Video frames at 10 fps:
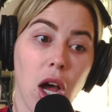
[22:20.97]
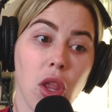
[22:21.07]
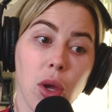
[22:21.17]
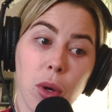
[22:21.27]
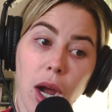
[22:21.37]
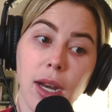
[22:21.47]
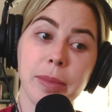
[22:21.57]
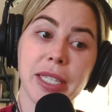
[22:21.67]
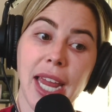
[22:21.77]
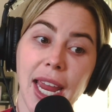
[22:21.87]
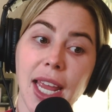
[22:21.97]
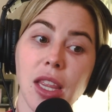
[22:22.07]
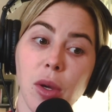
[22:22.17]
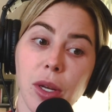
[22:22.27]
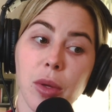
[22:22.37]
Although condoms
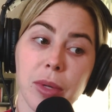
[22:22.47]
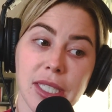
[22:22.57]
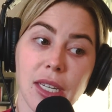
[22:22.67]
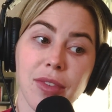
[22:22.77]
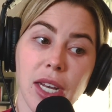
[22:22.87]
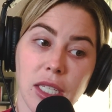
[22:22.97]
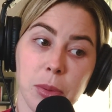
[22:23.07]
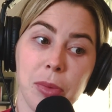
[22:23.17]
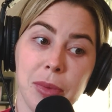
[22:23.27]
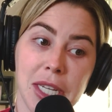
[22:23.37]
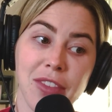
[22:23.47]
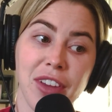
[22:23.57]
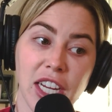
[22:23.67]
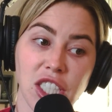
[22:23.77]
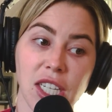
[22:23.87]
can lower the risk of an HPV
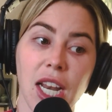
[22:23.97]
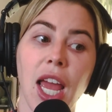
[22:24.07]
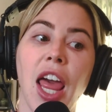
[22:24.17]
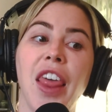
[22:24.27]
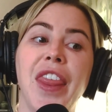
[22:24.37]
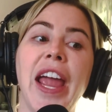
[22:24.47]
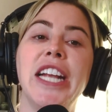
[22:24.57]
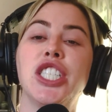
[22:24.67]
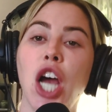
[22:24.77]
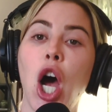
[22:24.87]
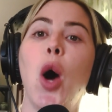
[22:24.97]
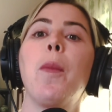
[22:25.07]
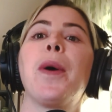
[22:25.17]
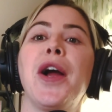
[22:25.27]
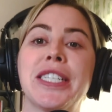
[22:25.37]
infection, they
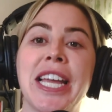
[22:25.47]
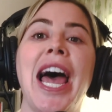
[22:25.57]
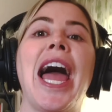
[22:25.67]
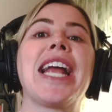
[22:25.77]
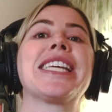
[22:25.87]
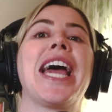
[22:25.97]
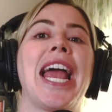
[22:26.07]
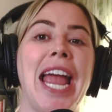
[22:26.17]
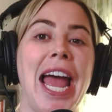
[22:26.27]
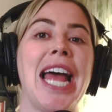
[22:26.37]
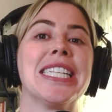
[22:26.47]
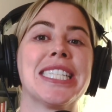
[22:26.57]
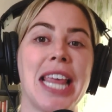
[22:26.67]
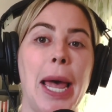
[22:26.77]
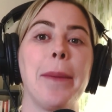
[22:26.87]
don't protect
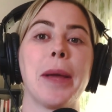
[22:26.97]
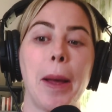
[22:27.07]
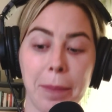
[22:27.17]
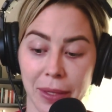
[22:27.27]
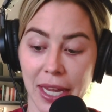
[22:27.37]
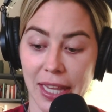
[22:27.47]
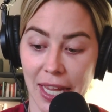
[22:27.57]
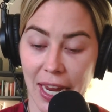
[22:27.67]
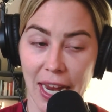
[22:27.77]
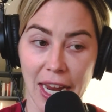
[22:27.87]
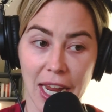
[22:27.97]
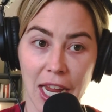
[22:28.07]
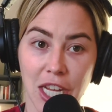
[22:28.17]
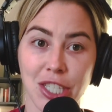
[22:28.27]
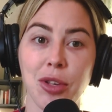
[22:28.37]
against them completely.
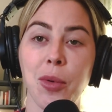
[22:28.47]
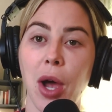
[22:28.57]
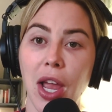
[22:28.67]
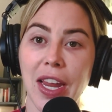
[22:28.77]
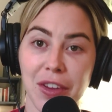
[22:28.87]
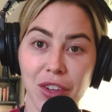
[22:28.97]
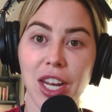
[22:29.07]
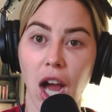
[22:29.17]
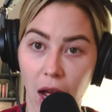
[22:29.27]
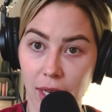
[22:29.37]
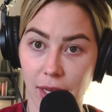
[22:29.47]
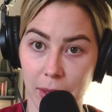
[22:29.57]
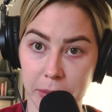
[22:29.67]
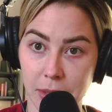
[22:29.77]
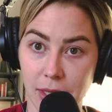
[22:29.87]
So even
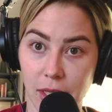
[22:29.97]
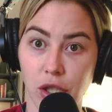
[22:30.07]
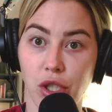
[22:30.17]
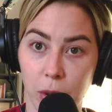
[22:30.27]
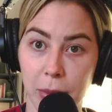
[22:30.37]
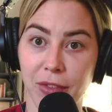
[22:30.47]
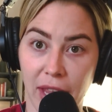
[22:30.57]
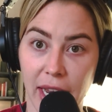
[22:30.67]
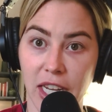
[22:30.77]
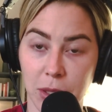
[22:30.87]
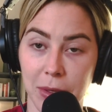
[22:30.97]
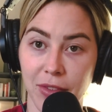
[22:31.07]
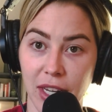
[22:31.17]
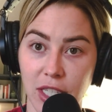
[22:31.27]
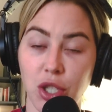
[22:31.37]
condoms don't prevent
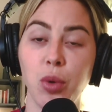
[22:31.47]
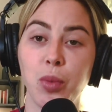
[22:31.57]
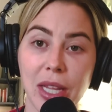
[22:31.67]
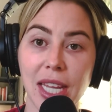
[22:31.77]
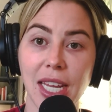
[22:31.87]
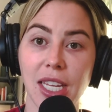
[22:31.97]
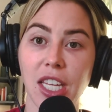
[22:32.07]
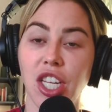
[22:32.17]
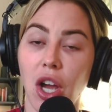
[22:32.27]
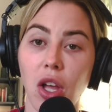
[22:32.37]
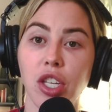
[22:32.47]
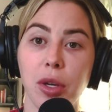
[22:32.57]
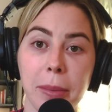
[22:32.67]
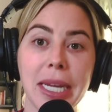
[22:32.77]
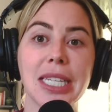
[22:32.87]
HPV. So really, y'all, you
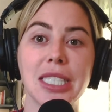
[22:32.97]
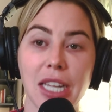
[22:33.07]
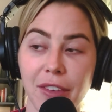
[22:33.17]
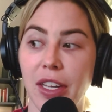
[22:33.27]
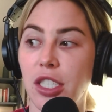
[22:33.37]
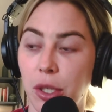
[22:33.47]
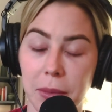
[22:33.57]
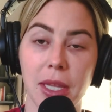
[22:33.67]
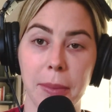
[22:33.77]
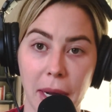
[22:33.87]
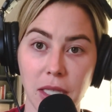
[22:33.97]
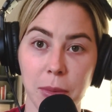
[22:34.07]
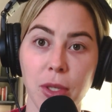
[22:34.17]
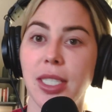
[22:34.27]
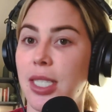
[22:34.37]
can be as safe as humanly
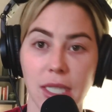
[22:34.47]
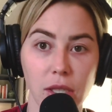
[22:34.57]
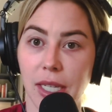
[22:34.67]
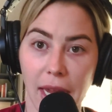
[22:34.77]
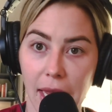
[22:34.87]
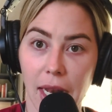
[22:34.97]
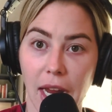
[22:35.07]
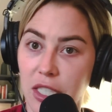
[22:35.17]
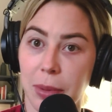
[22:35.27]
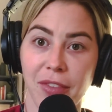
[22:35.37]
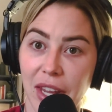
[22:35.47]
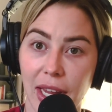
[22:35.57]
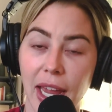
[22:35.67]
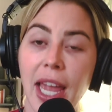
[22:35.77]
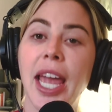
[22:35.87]
possible and still get
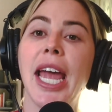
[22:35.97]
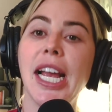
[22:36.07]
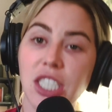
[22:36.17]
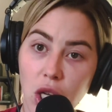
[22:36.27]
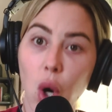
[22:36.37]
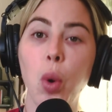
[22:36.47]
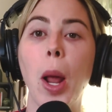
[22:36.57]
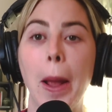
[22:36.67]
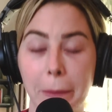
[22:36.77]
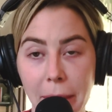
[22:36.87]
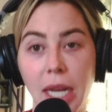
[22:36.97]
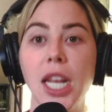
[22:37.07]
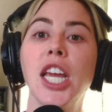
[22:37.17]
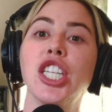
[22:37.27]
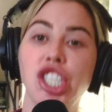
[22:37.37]
HPV. It don't
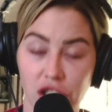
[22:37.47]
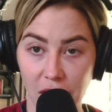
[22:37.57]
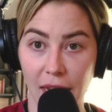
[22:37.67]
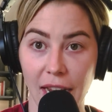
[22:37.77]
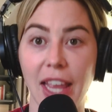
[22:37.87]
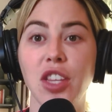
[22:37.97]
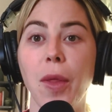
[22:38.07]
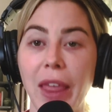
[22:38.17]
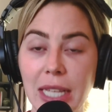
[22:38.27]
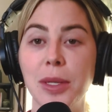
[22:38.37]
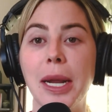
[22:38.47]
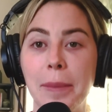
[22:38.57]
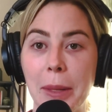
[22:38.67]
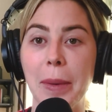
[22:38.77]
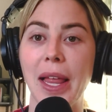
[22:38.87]
mean shit. And so that's what I
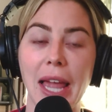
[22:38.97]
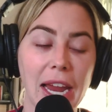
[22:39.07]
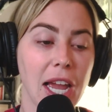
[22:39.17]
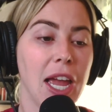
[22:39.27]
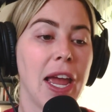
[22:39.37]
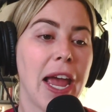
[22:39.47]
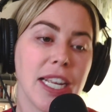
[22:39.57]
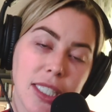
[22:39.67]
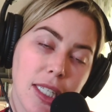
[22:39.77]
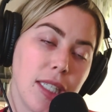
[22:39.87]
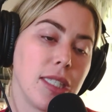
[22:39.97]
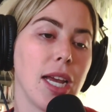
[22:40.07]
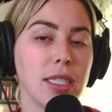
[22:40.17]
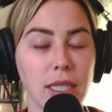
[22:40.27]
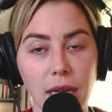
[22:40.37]
mean by like STDs,
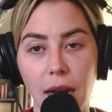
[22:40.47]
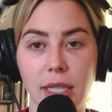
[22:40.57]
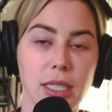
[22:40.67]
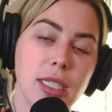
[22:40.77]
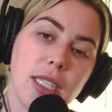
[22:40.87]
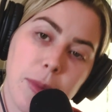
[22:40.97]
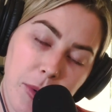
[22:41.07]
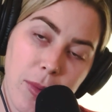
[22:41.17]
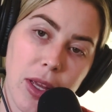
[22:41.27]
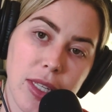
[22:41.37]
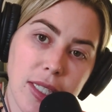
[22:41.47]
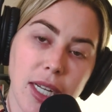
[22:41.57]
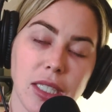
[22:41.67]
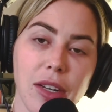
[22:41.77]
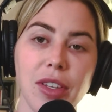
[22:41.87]
STIs, the stigma around this
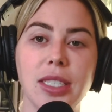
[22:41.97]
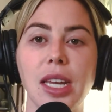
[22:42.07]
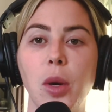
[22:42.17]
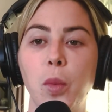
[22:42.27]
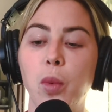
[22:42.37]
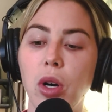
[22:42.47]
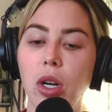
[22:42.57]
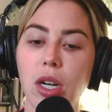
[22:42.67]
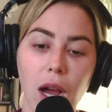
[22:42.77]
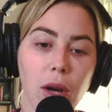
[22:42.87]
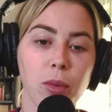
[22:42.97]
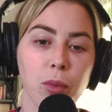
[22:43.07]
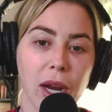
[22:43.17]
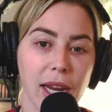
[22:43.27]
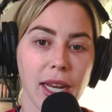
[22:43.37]
kind of stuff. It's like, we're not
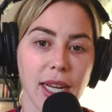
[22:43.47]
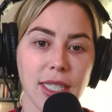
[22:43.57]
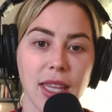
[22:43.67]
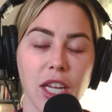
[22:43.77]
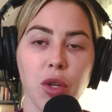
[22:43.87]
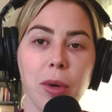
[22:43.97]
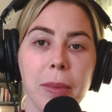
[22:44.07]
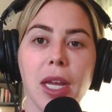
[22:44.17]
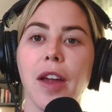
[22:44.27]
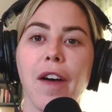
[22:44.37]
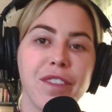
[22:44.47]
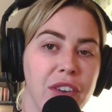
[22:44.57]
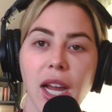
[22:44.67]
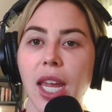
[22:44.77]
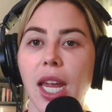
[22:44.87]
recognizing that you could be a
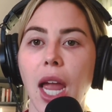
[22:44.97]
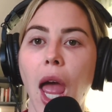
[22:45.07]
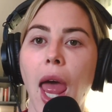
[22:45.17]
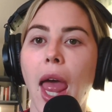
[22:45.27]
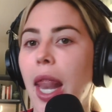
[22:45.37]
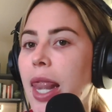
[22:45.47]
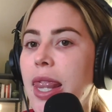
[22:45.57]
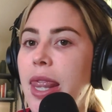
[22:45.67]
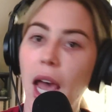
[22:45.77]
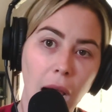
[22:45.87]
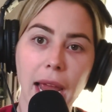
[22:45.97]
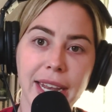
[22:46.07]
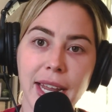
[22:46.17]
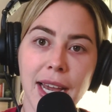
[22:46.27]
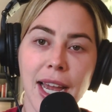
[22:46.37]
fucking
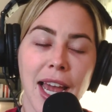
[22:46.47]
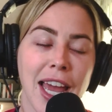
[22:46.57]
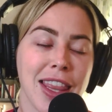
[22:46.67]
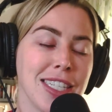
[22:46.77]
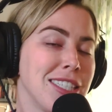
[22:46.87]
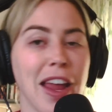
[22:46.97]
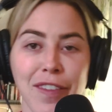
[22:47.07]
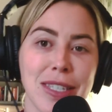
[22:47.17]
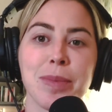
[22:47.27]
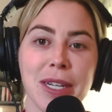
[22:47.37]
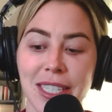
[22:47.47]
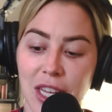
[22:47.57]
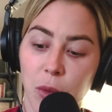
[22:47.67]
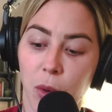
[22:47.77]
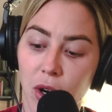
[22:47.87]
nun, the safest person
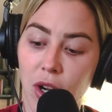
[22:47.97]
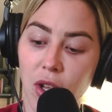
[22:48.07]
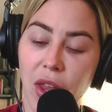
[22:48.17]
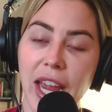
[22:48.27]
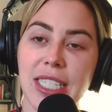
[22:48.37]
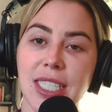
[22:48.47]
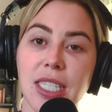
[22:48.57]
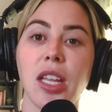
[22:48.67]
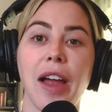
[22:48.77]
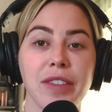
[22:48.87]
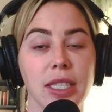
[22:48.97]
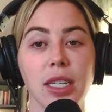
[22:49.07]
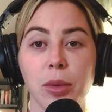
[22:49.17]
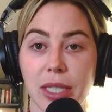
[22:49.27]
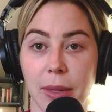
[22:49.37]
in the world, and still have to
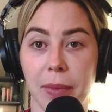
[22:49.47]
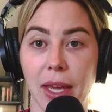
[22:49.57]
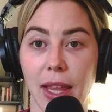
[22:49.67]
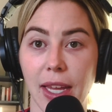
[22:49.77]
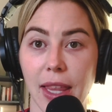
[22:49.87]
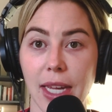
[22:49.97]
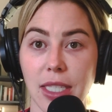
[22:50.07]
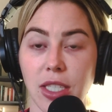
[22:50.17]
deal with something like this.